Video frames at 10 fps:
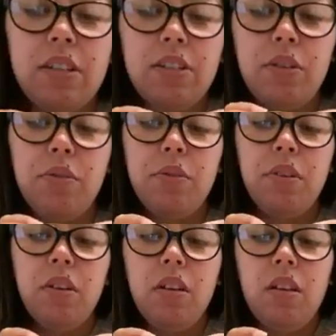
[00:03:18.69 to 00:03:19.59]
So
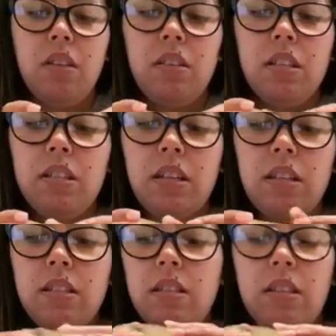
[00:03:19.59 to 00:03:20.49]
this
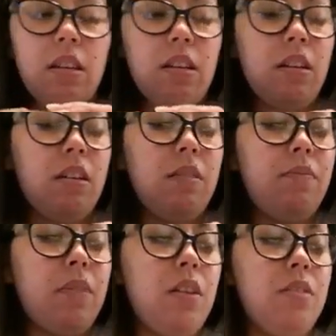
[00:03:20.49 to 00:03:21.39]
is
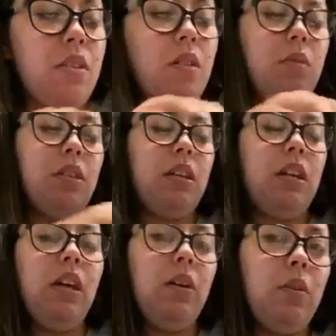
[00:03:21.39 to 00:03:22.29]
I'll start with the
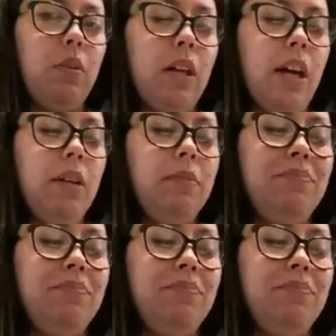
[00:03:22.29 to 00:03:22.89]
E. coli.